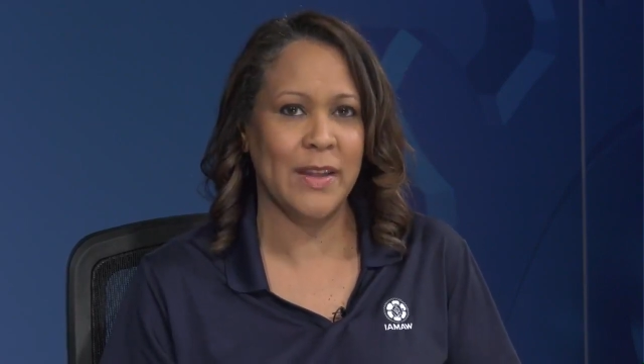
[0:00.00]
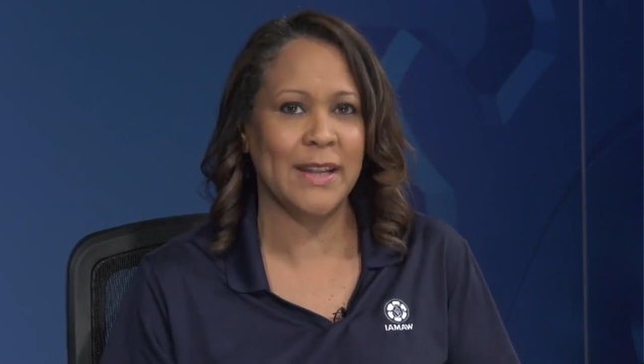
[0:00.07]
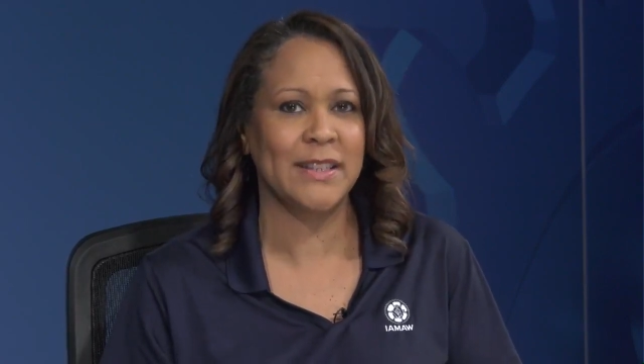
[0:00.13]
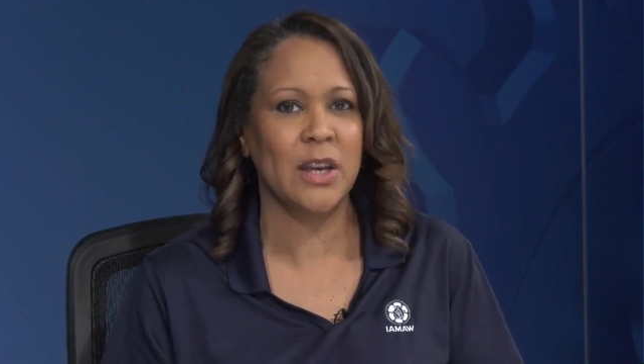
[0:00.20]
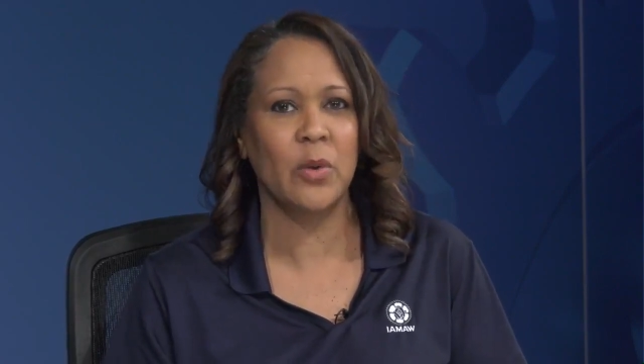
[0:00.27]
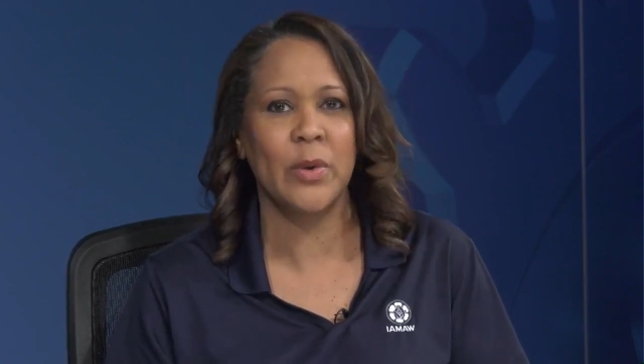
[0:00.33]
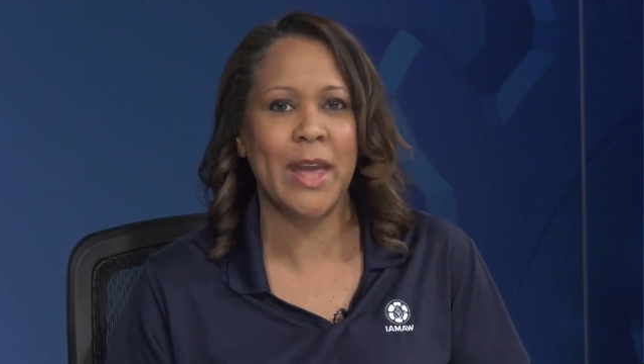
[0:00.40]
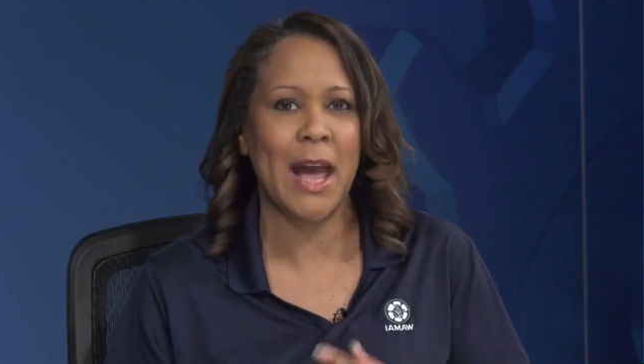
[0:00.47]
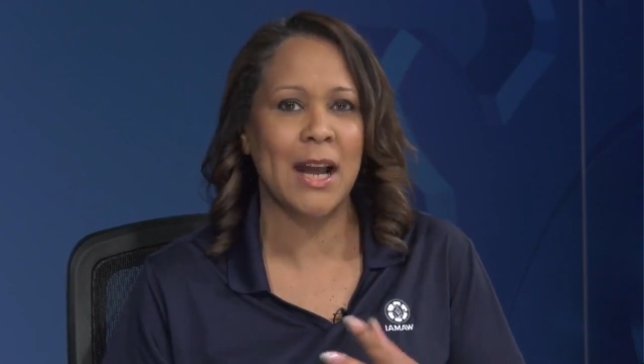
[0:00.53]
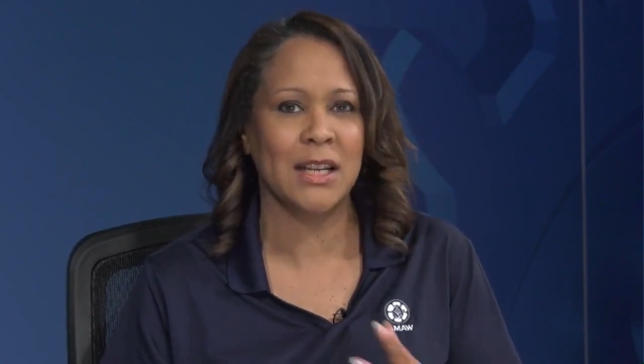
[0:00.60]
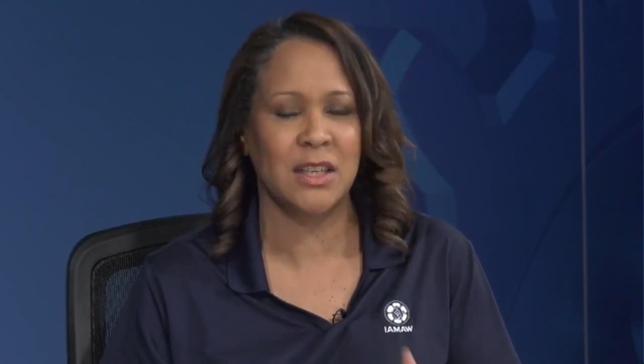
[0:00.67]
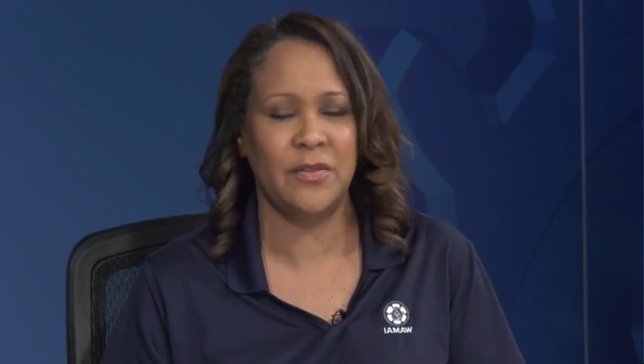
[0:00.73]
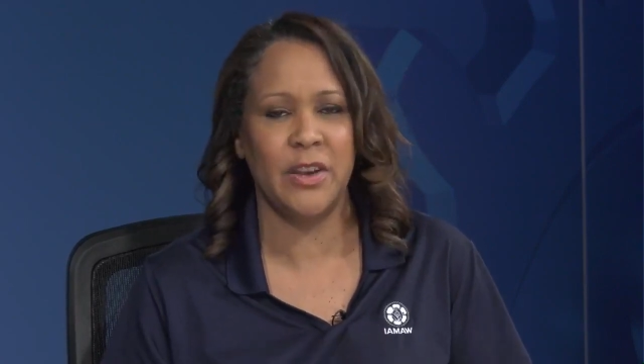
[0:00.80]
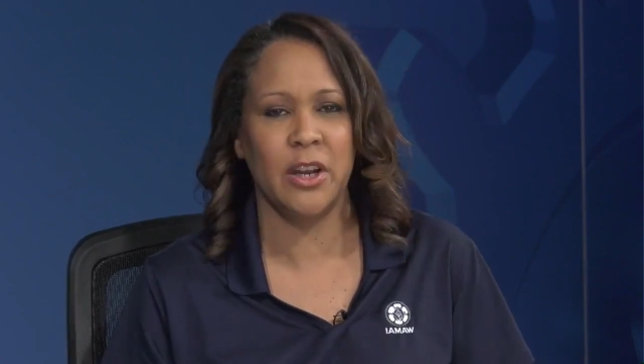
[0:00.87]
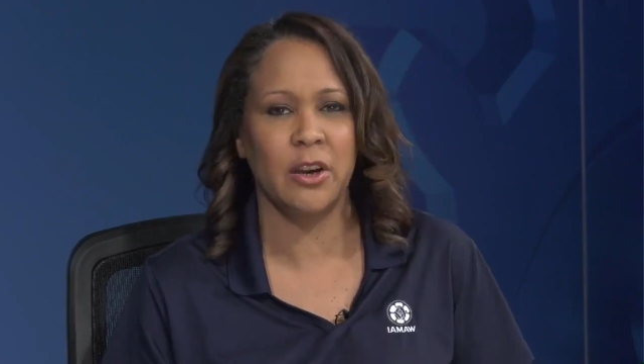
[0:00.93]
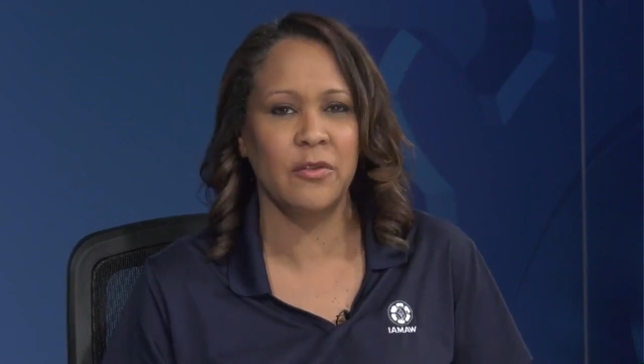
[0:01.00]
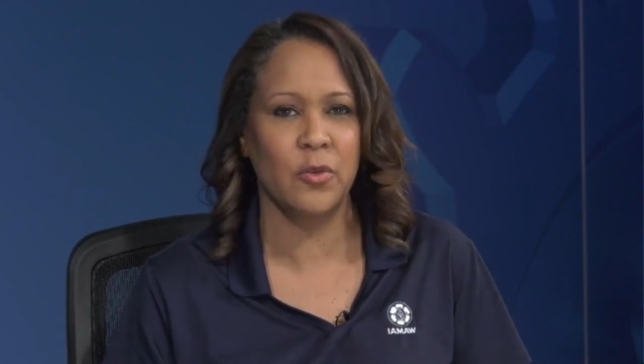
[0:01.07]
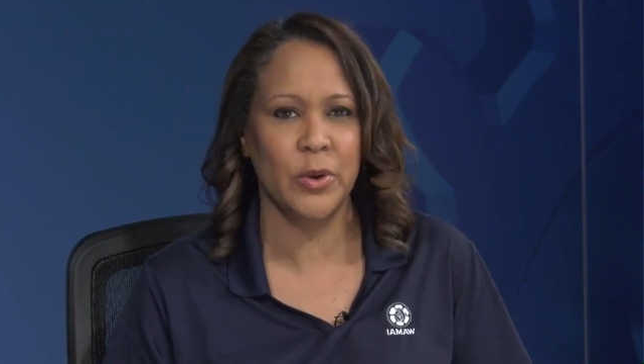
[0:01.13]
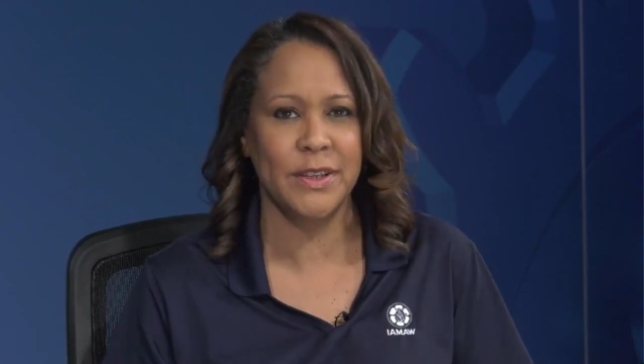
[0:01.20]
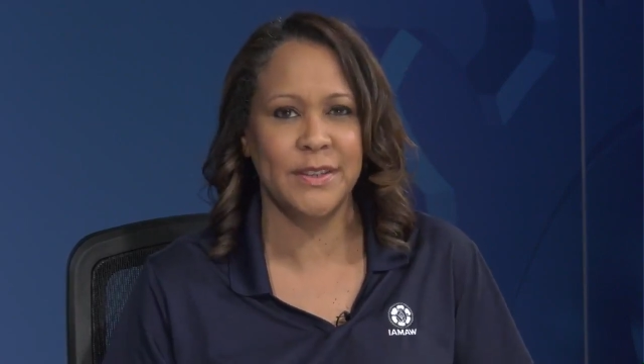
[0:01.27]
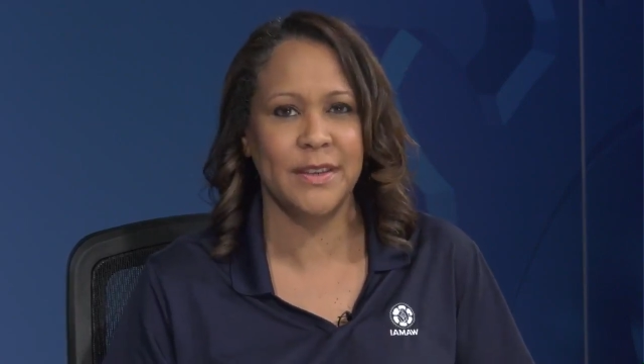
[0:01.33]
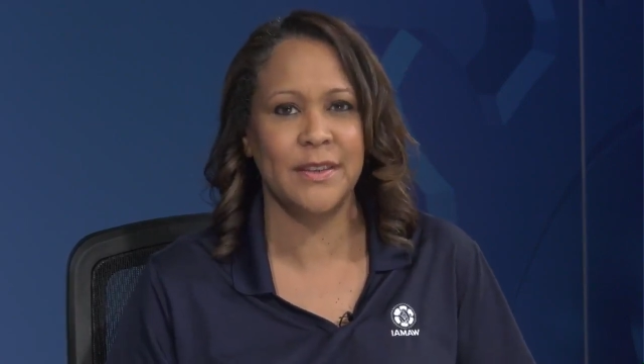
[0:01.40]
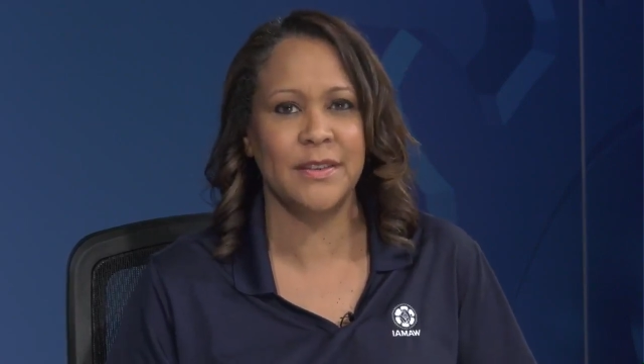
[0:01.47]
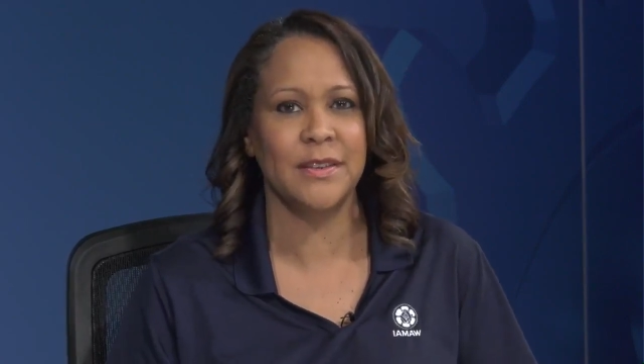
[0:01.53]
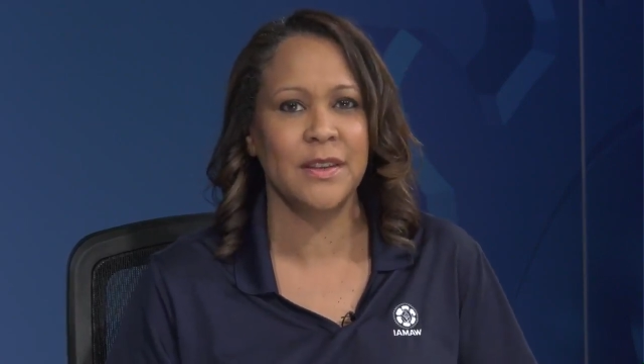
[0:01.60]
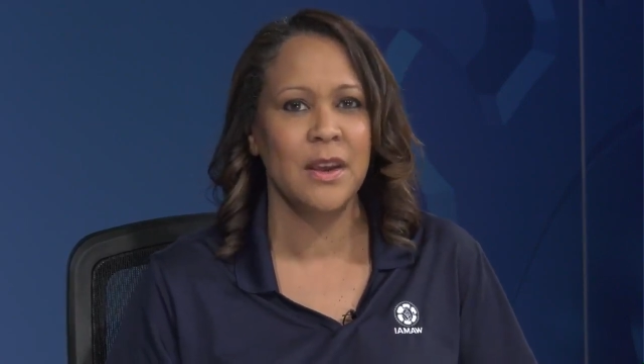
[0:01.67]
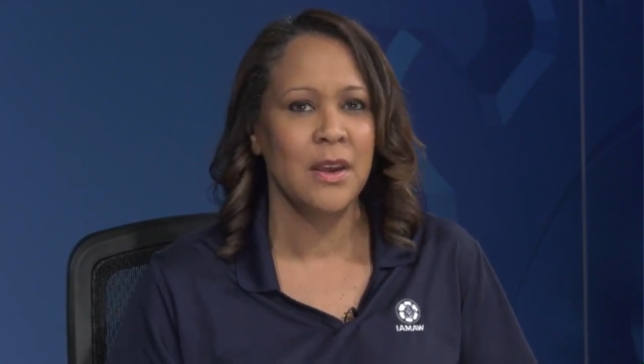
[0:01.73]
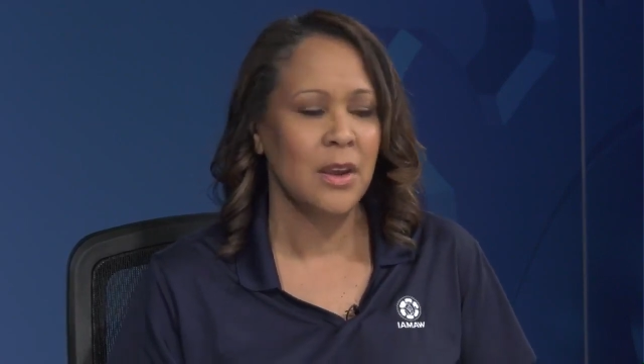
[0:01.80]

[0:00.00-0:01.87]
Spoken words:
That's how we activate our voices,